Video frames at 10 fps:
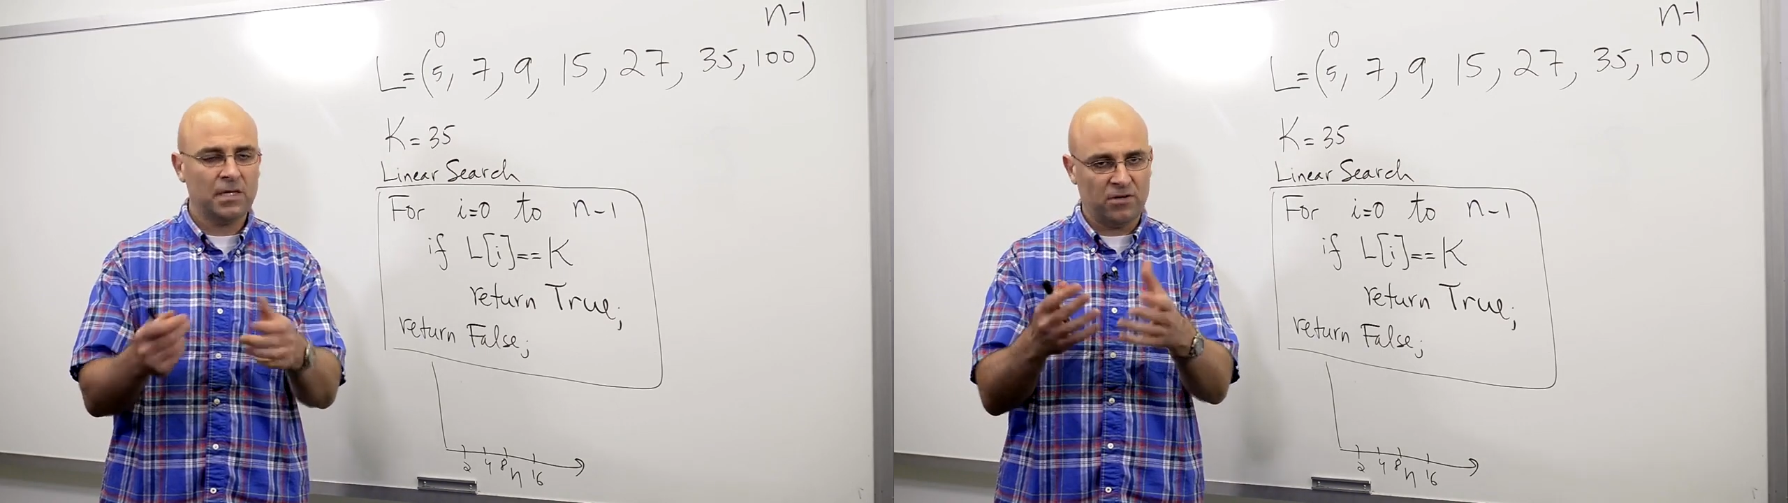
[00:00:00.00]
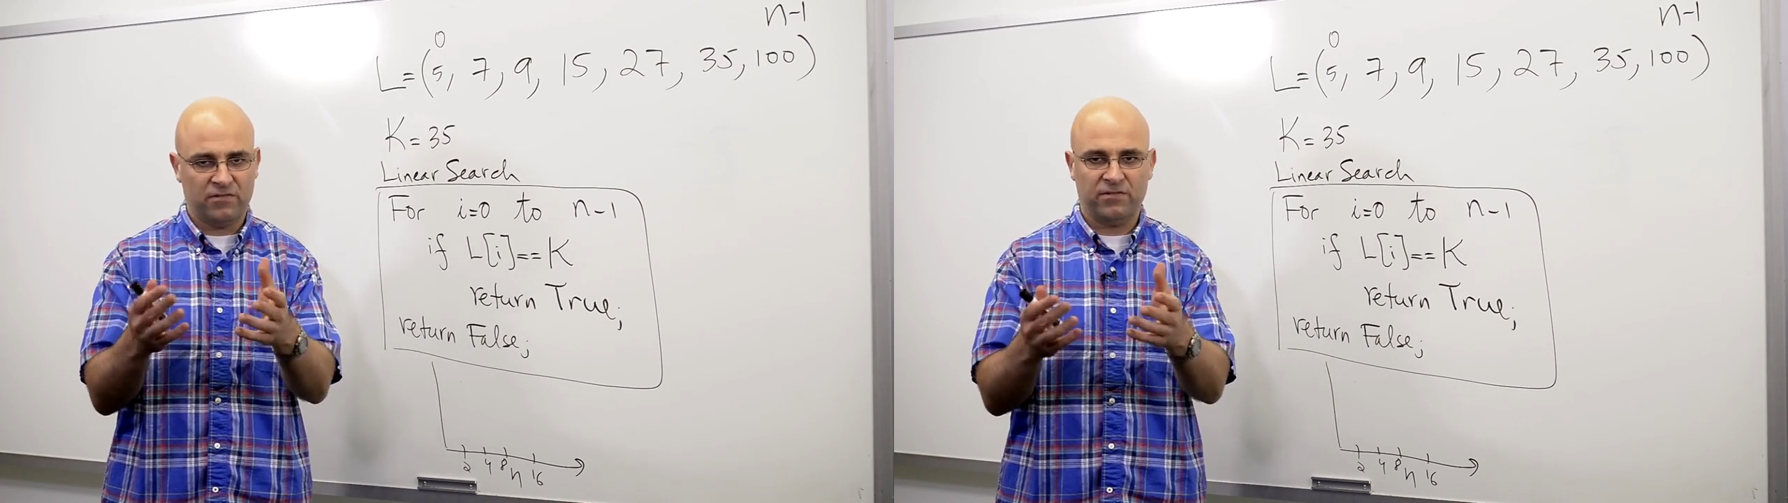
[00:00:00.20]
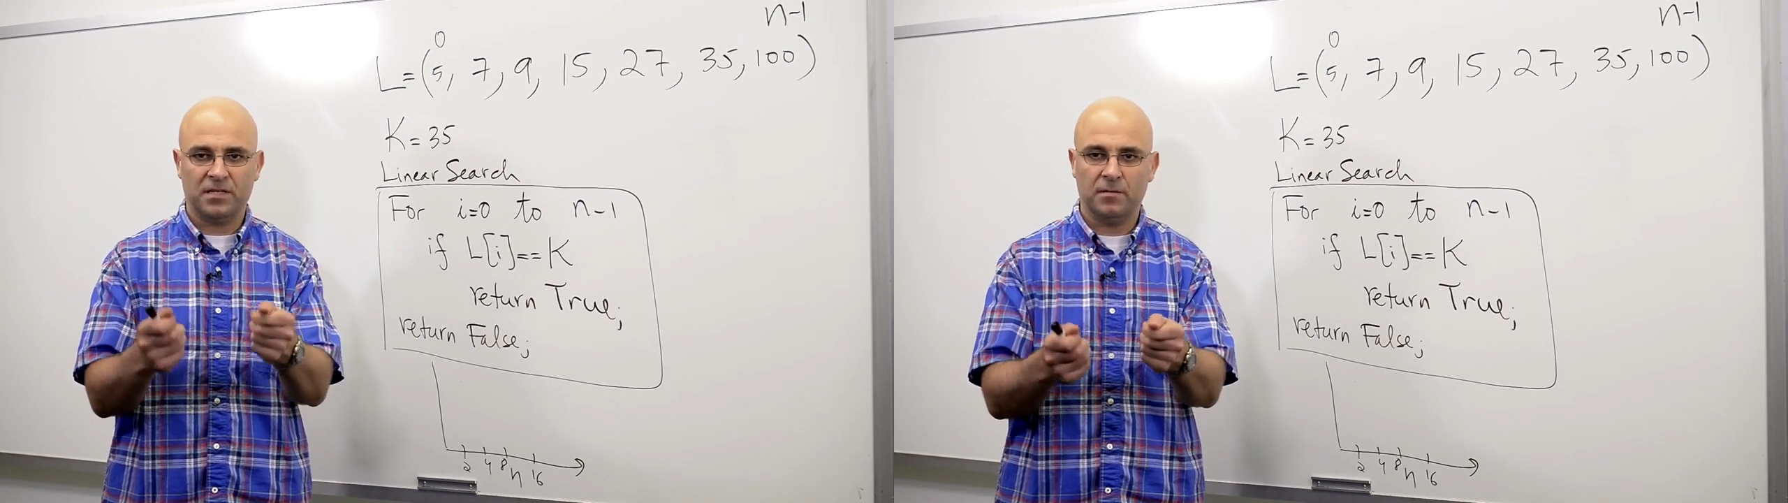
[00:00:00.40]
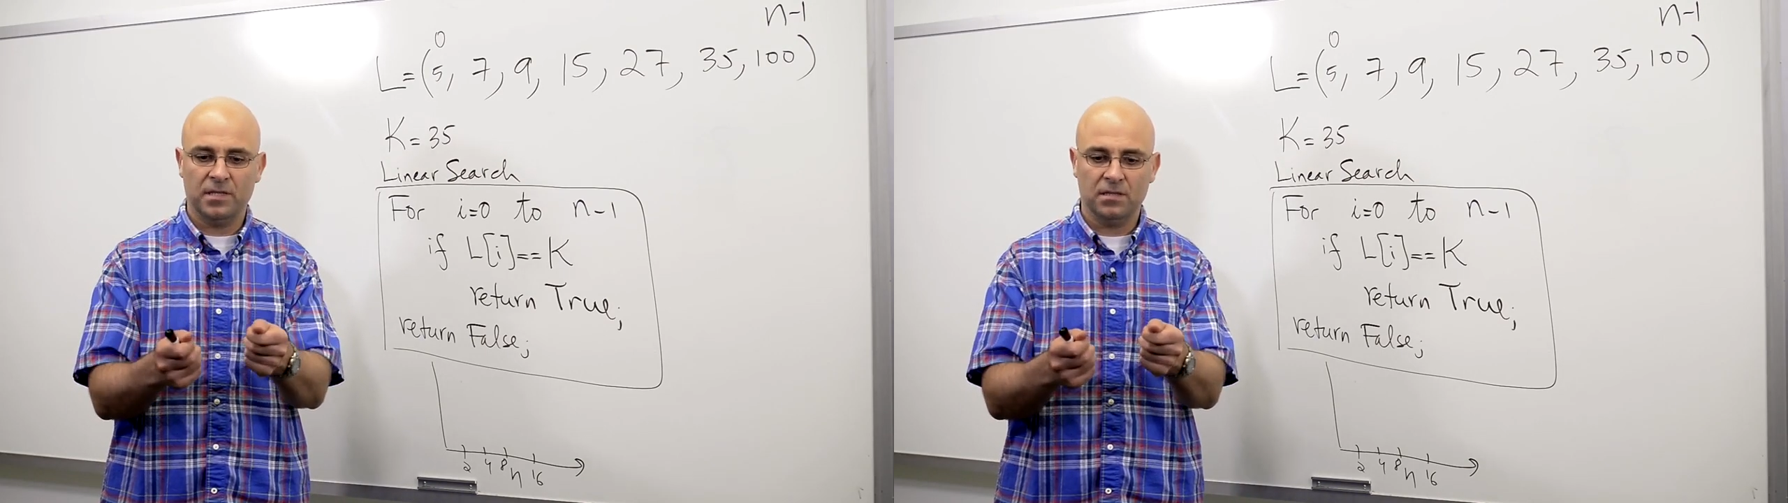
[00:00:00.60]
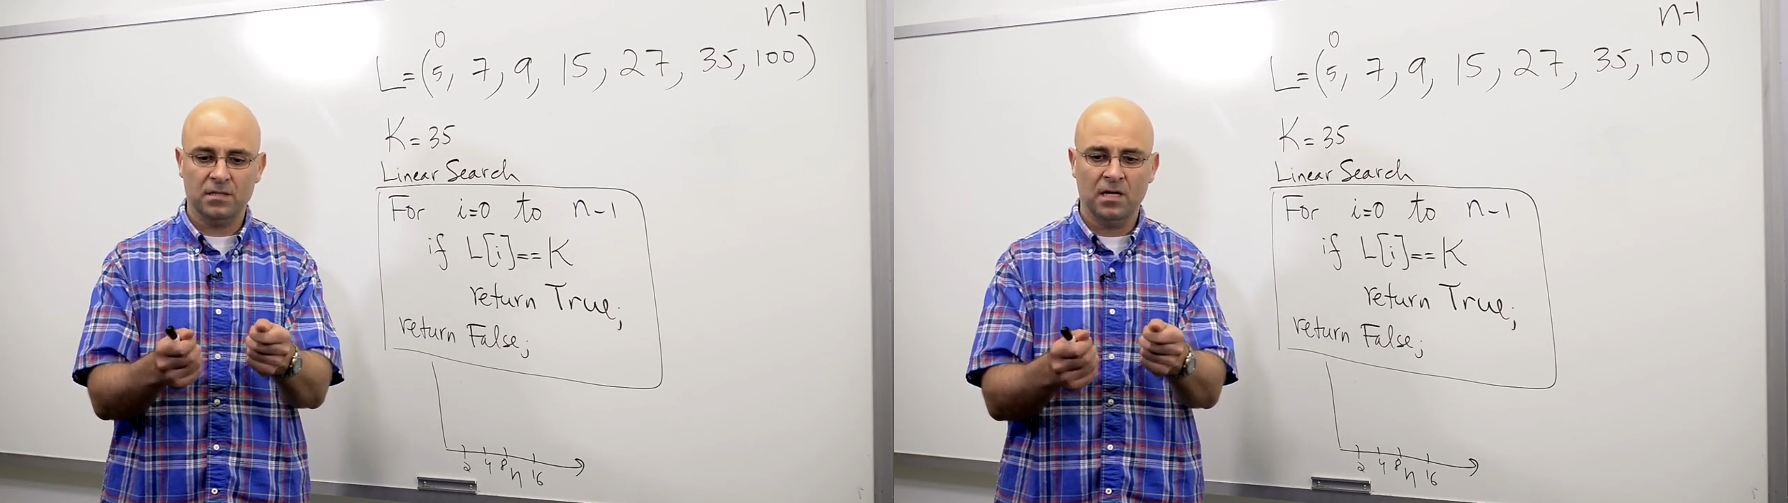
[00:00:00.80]
roughly the
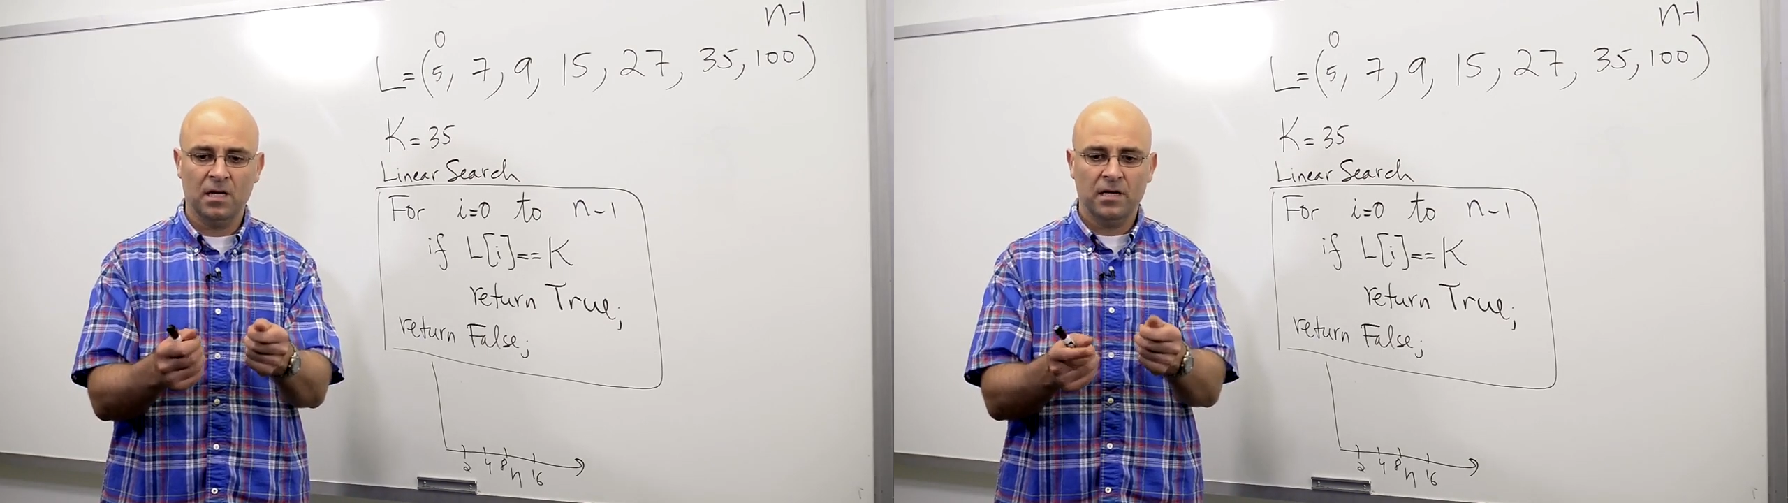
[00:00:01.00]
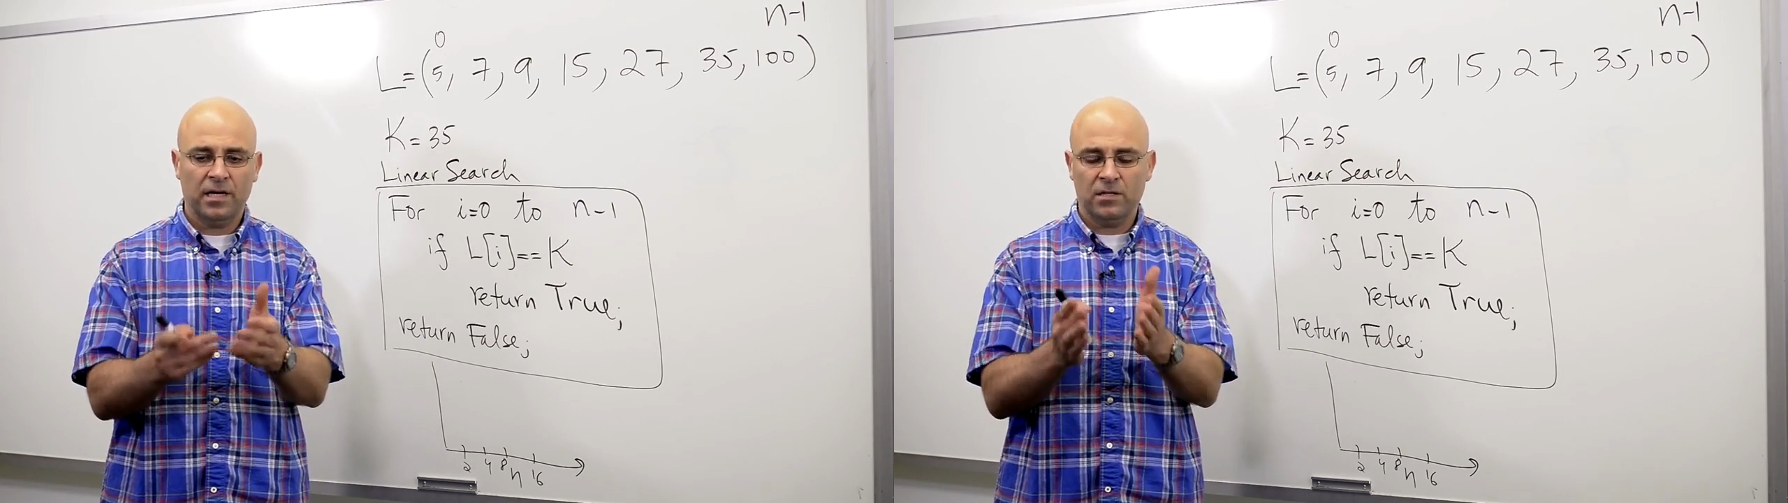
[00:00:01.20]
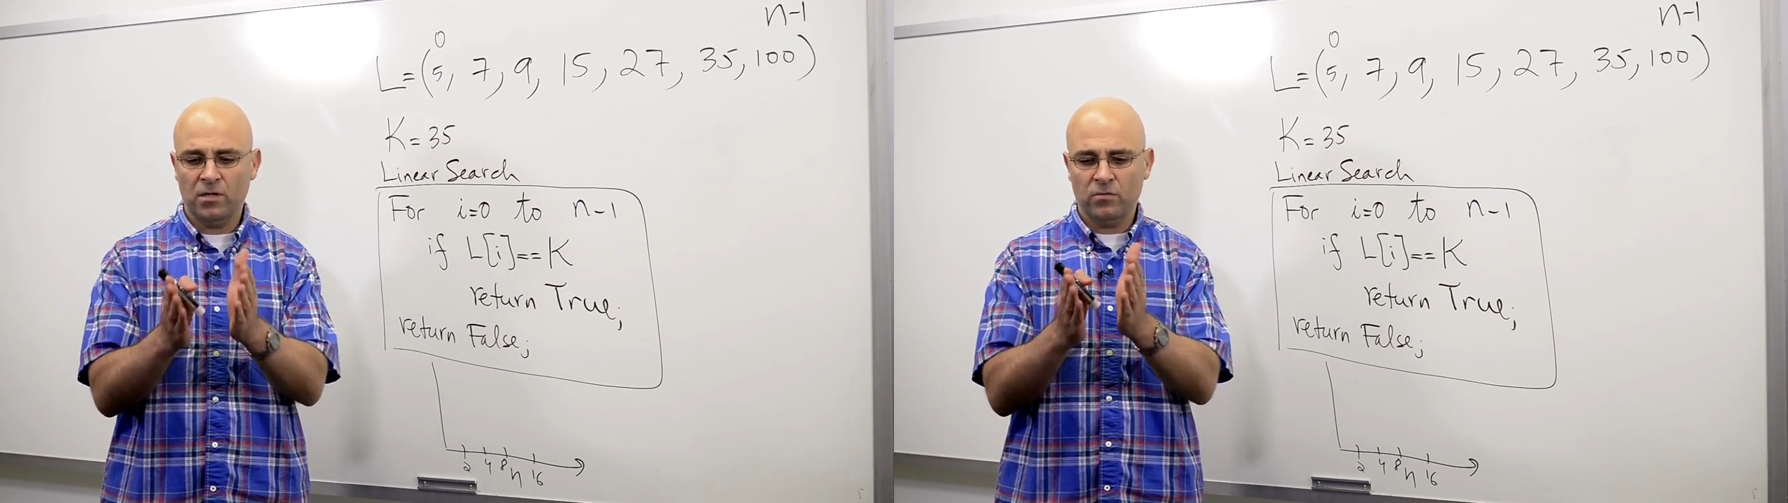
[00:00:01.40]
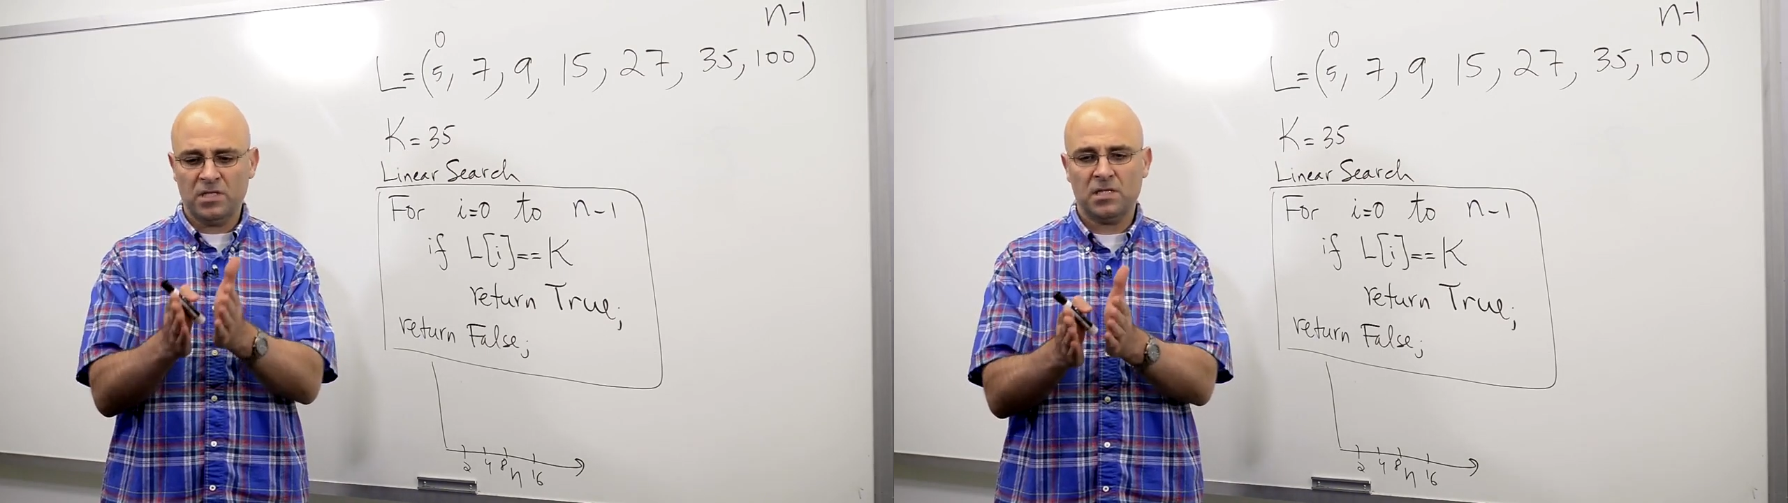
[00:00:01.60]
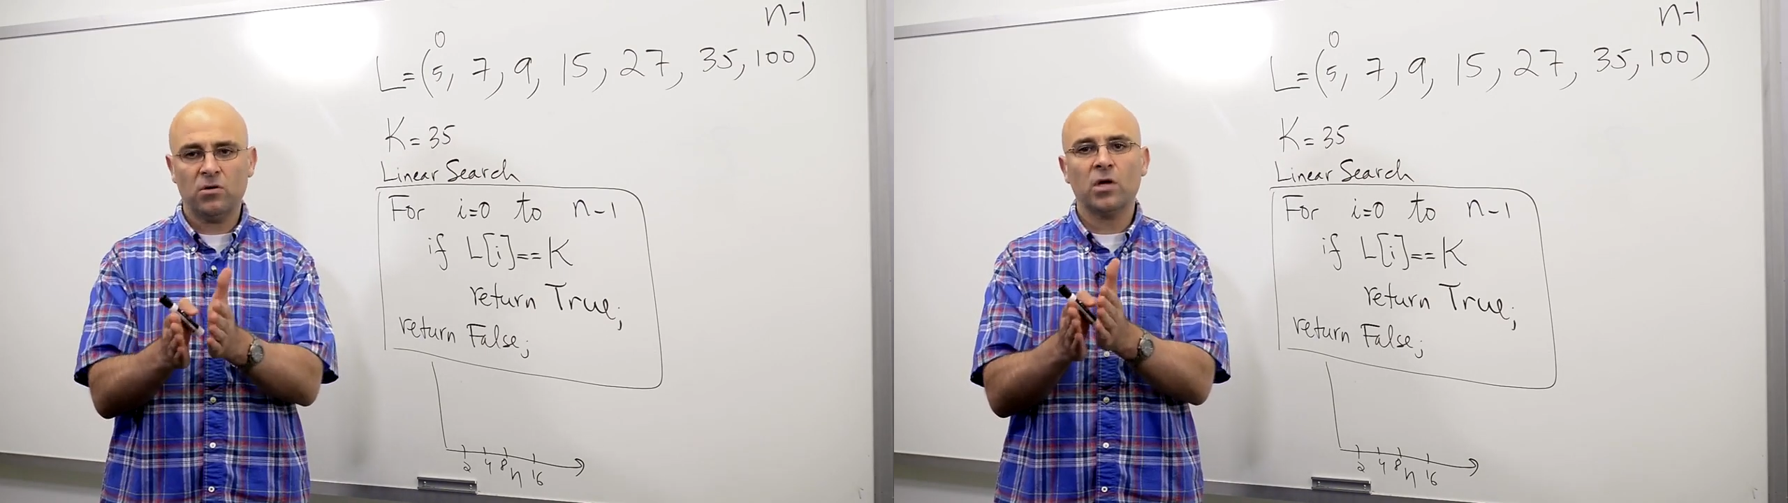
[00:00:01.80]
middle, and then we
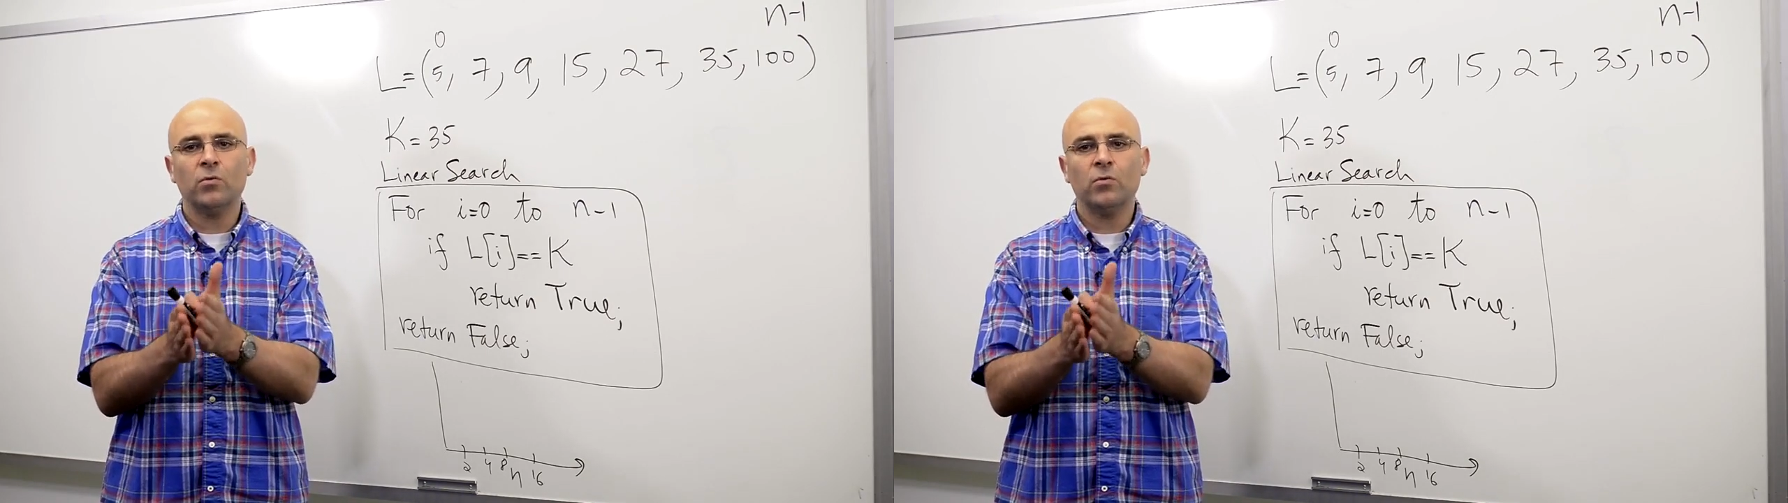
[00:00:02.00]
say, okay,